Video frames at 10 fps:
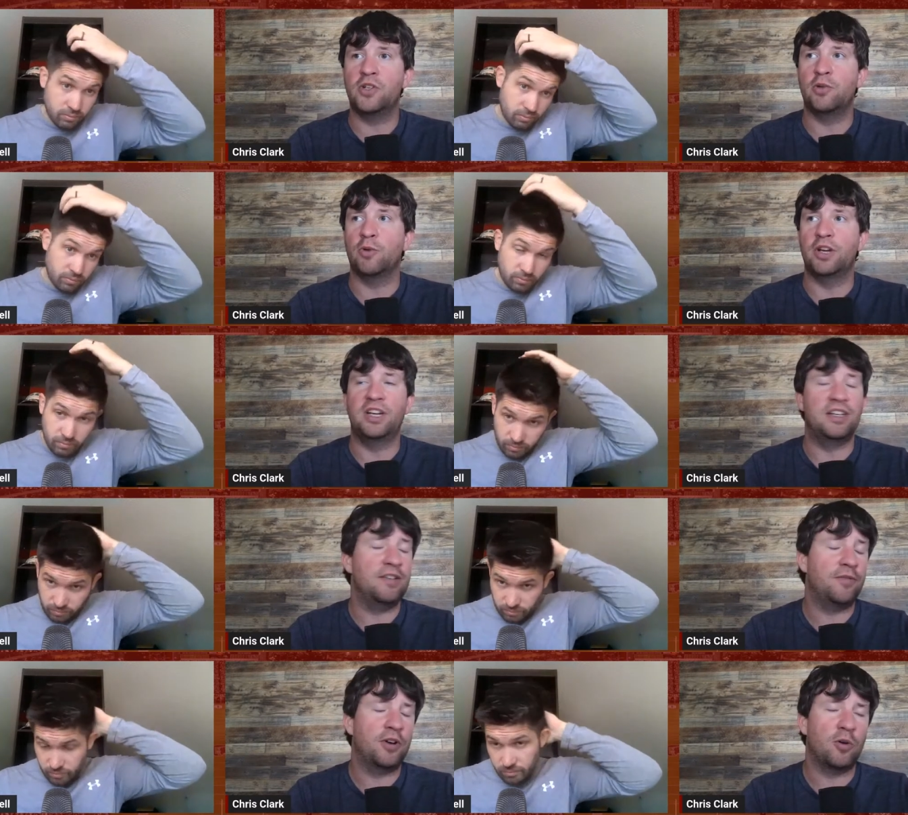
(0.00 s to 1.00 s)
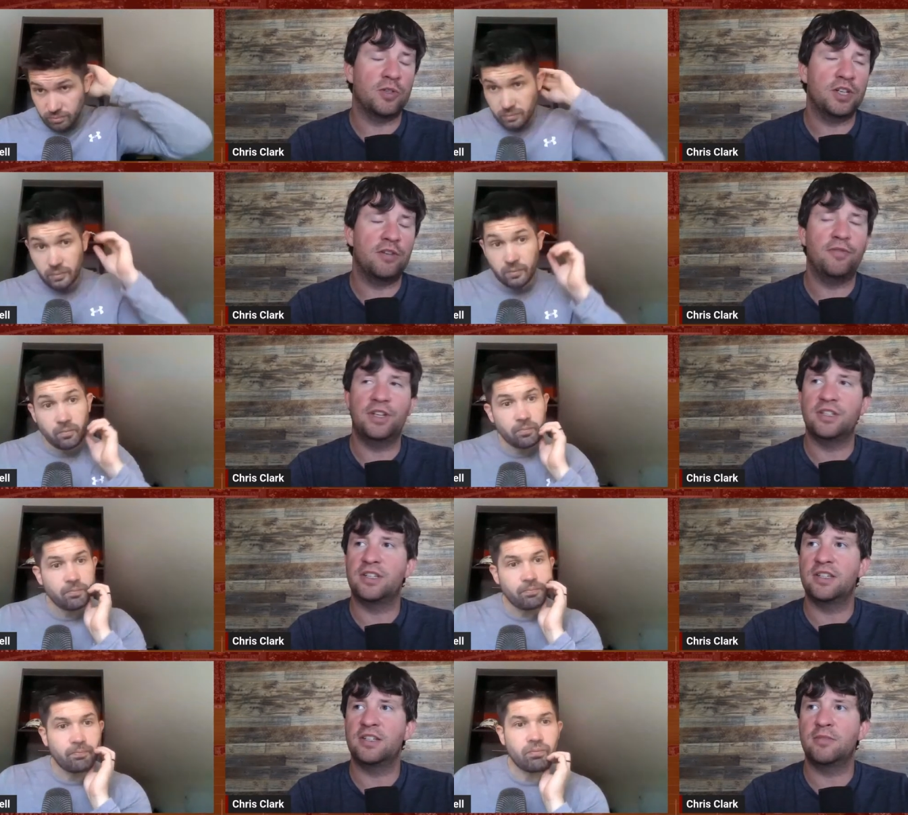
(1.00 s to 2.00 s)
Speaker 1: and they're running a difficult to defend
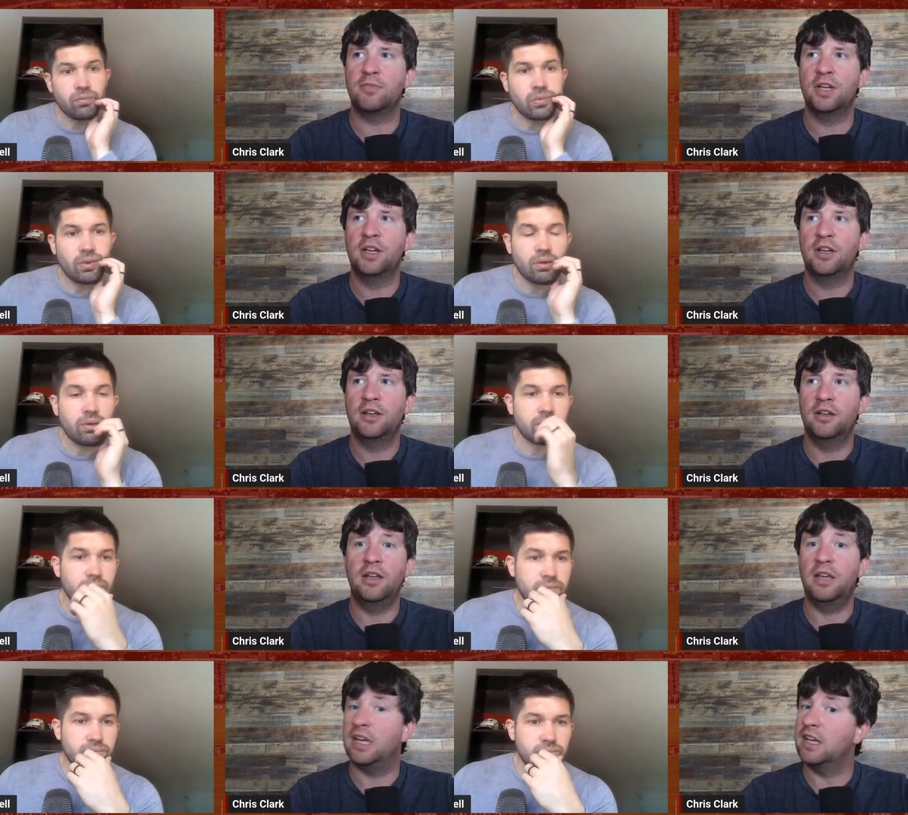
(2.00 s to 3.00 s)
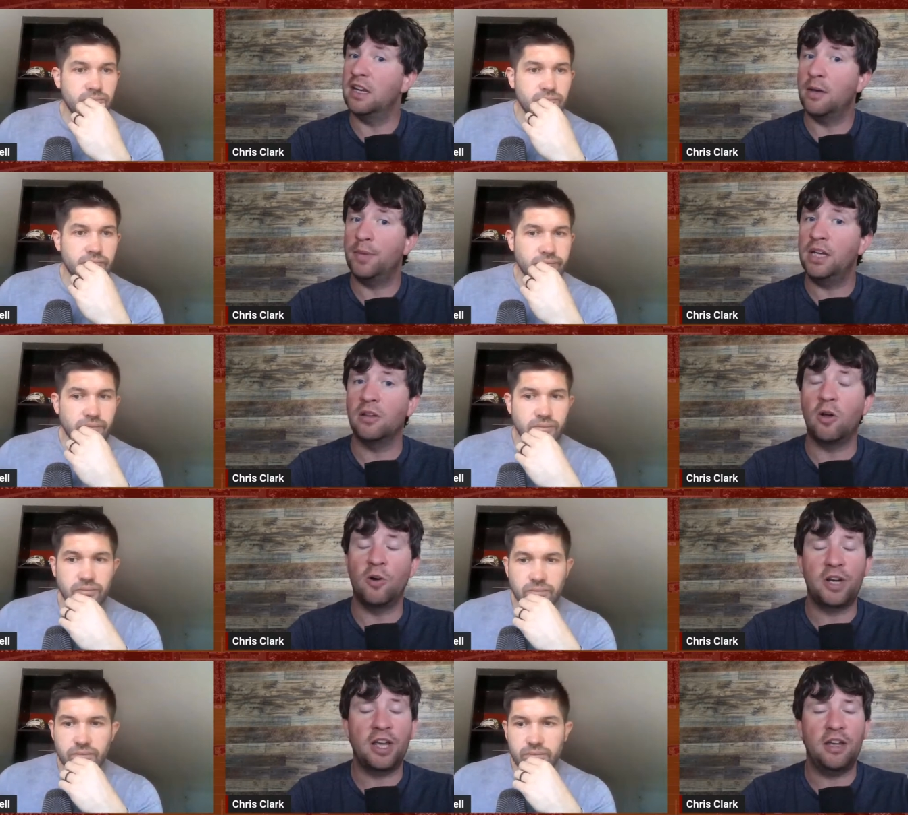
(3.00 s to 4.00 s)
system, it, it can end up being a
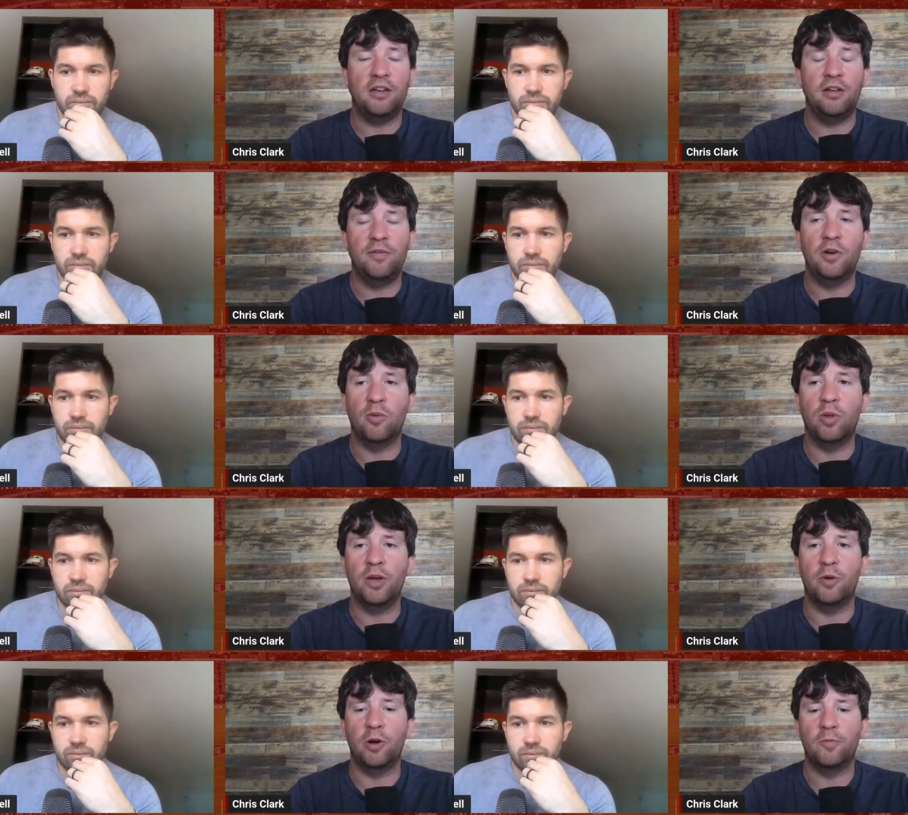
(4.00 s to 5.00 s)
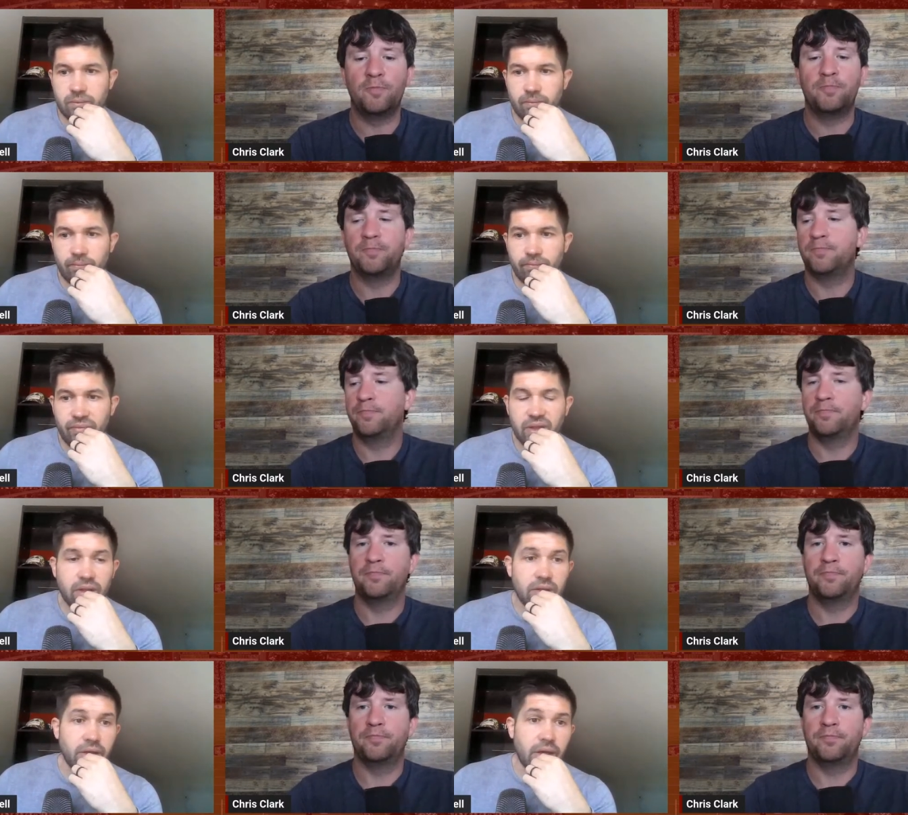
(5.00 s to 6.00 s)
long day if you don't play well.
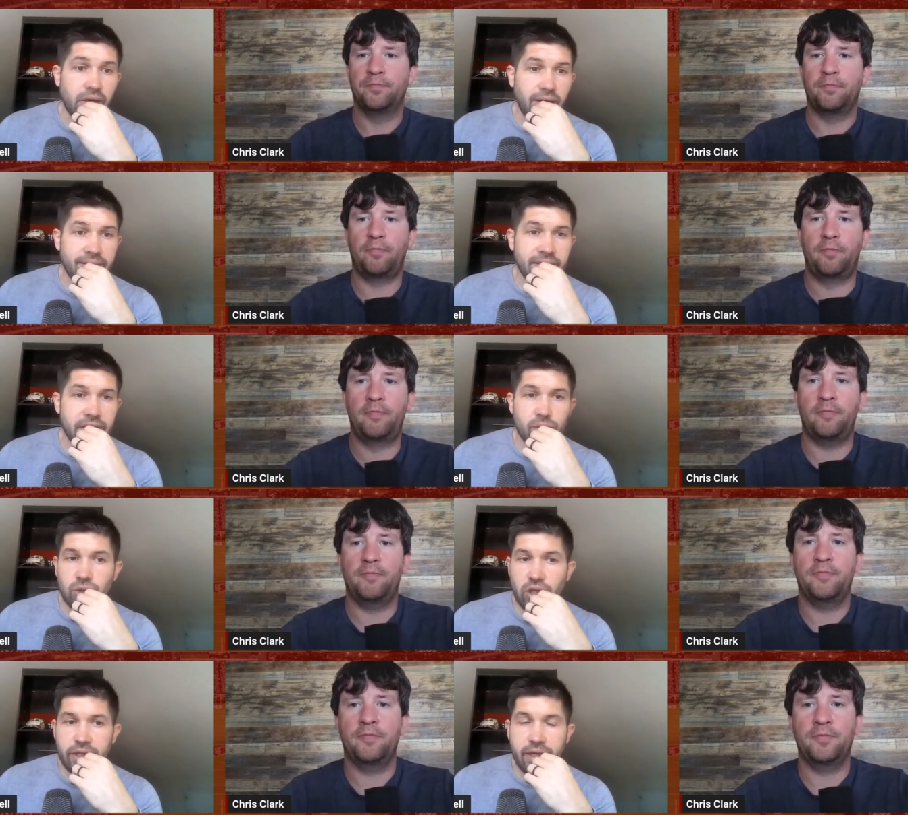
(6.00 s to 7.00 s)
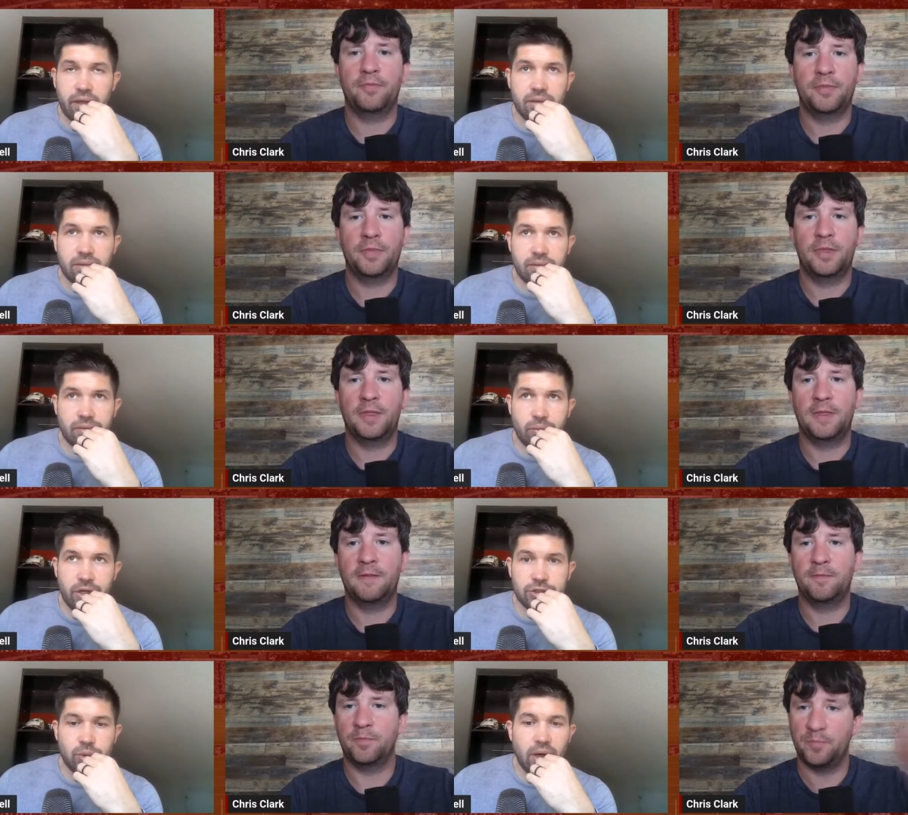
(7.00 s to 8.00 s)
Speaker 2: Yeah, and I, I think you look at
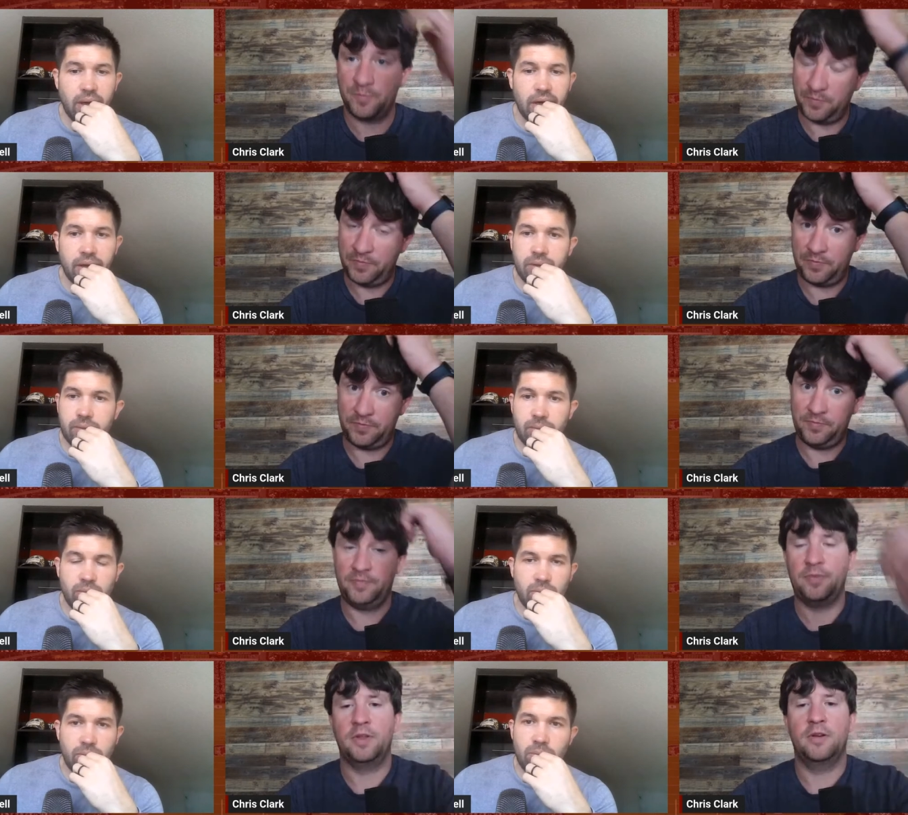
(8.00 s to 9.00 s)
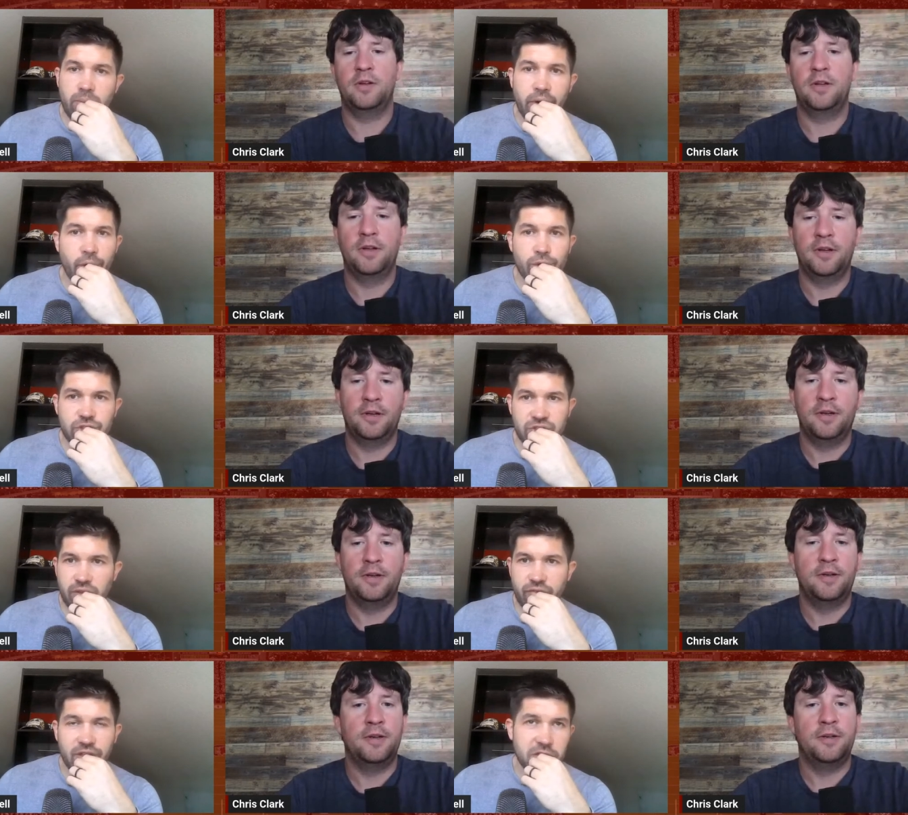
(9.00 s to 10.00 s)
Rich Rod, most
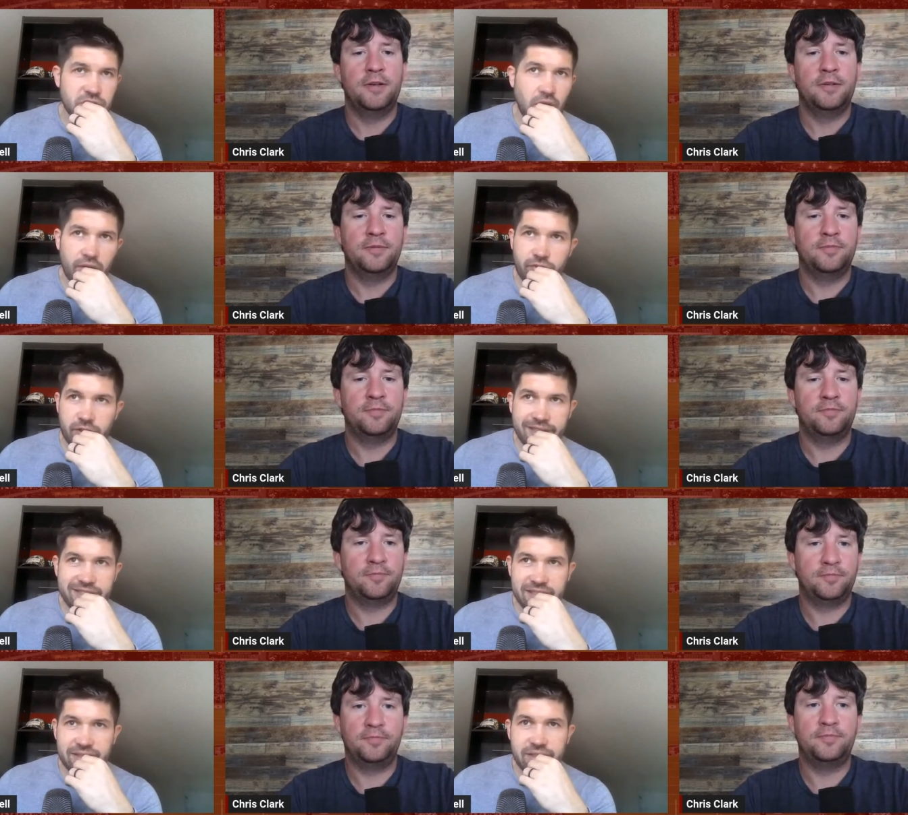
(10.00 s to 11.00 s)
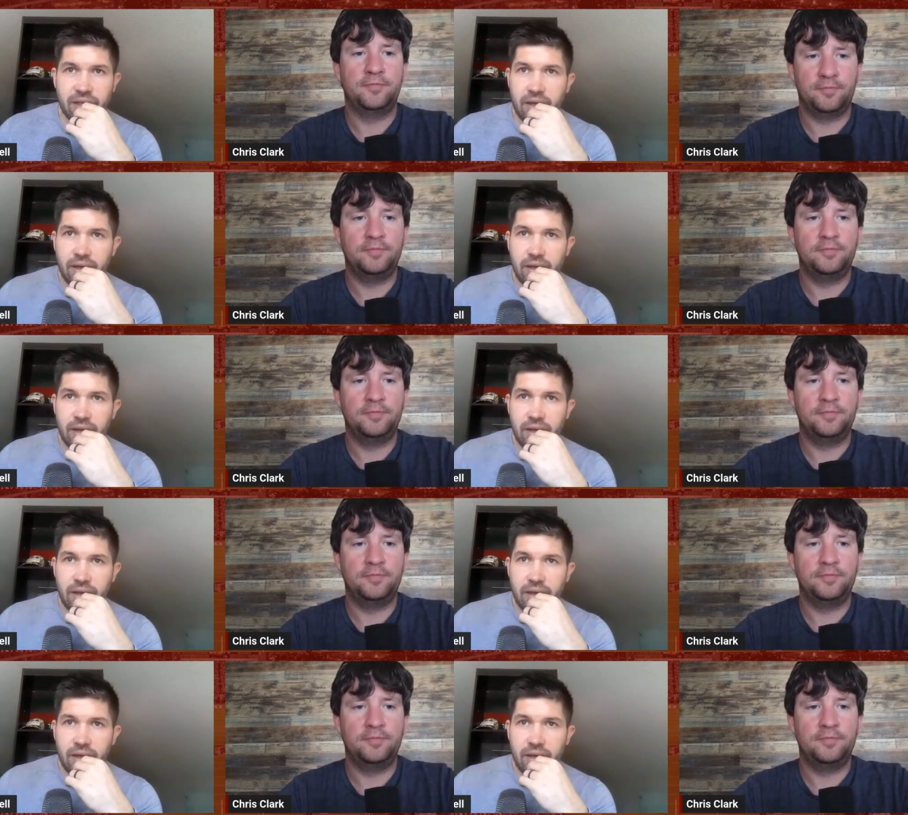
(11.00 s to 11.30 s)
of his offenses,